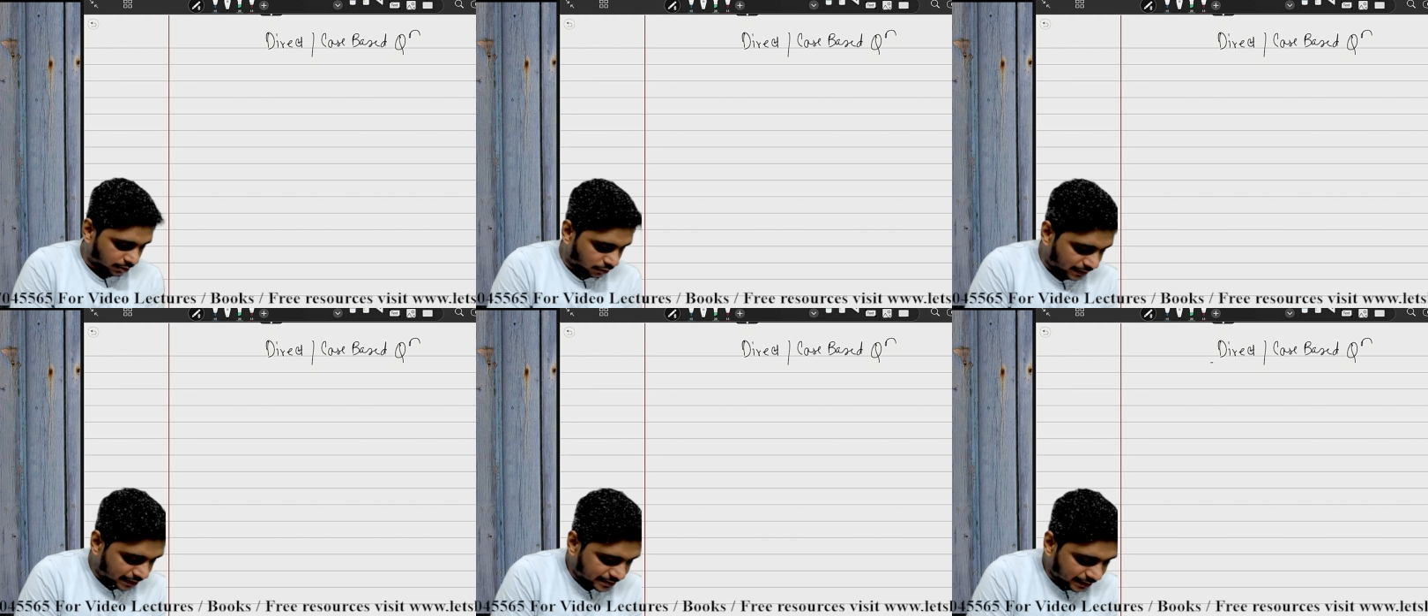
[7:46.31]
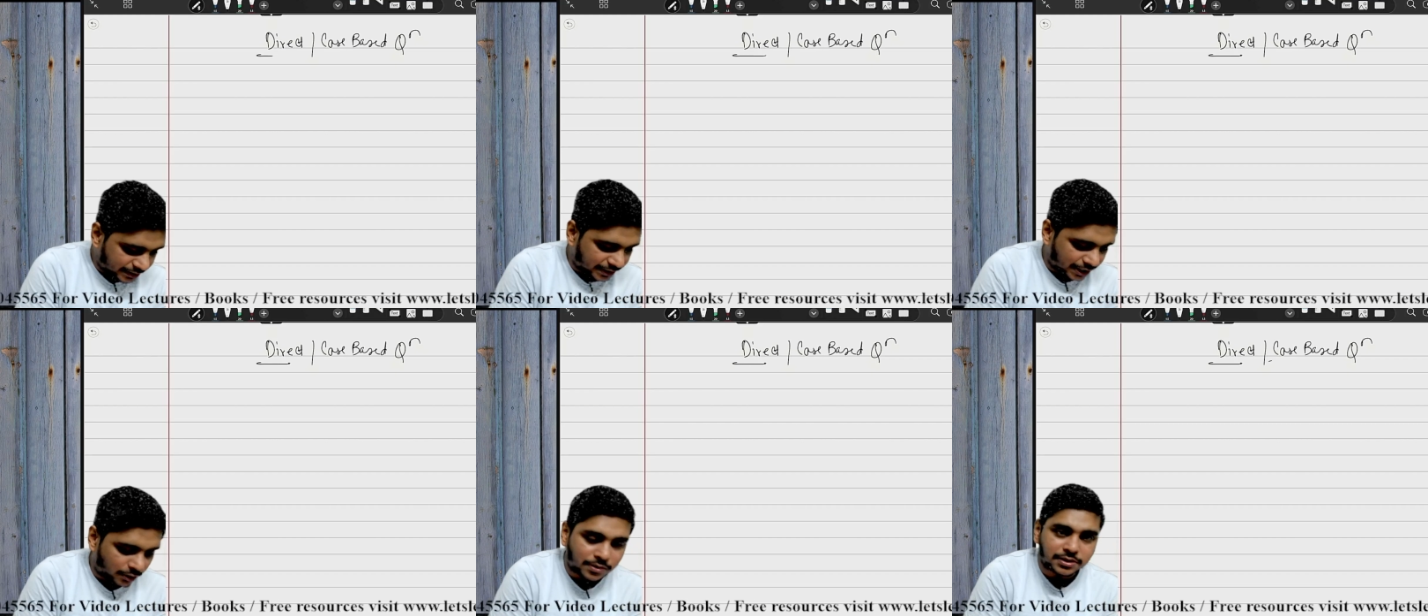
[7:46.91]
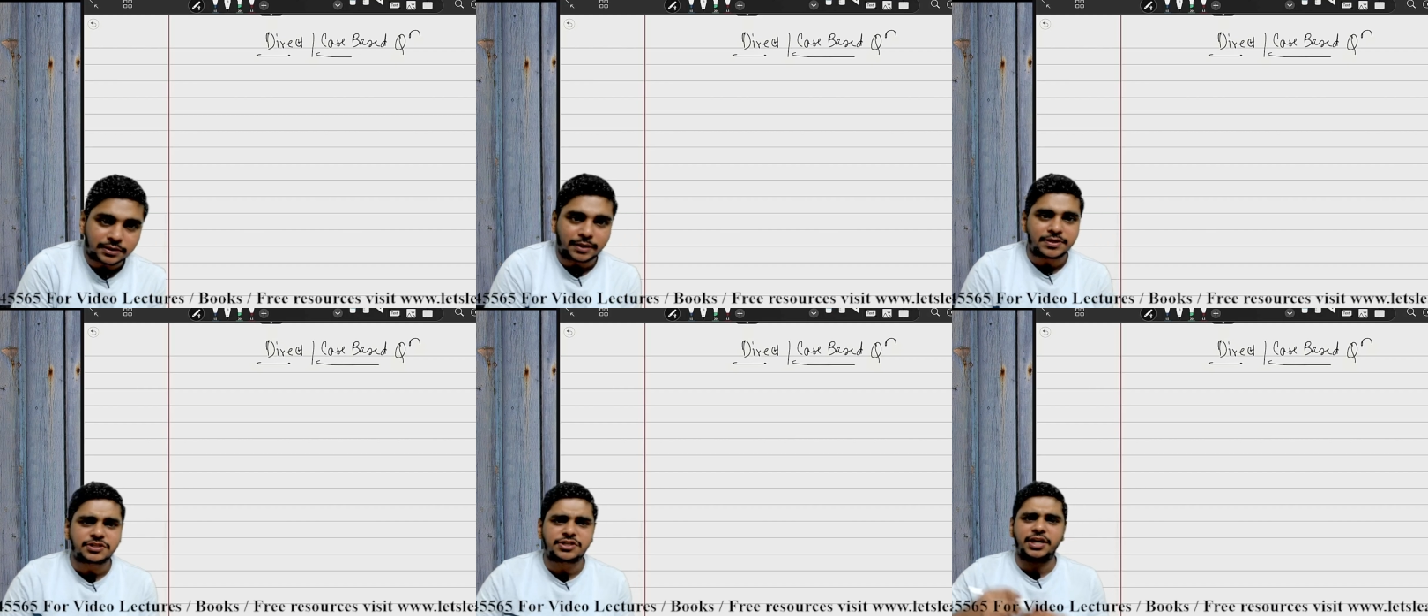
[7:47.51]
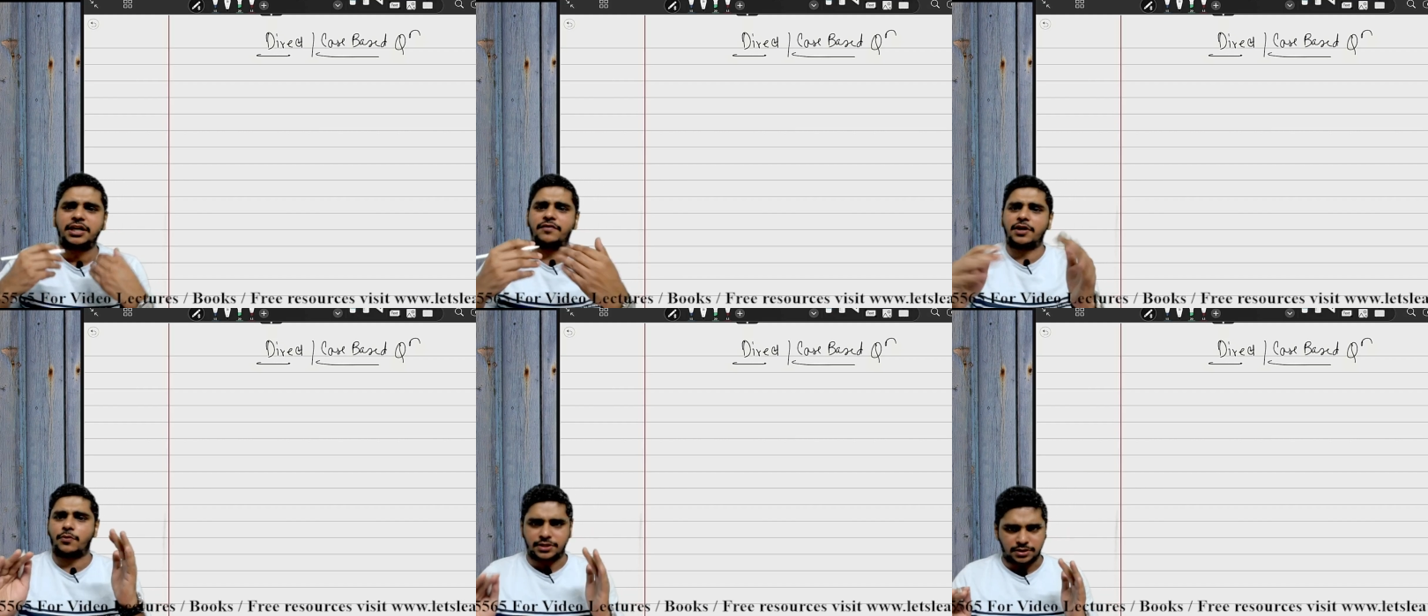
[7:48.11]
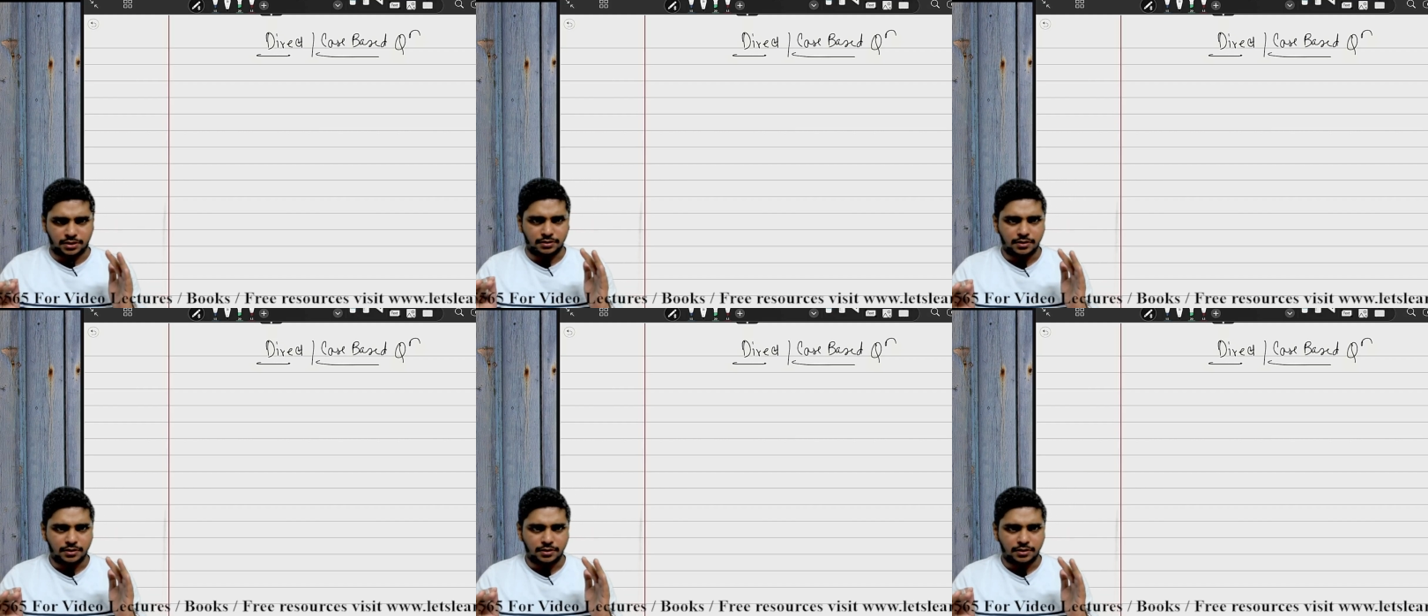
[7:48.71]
Now, when I say direct question, that means straight away question.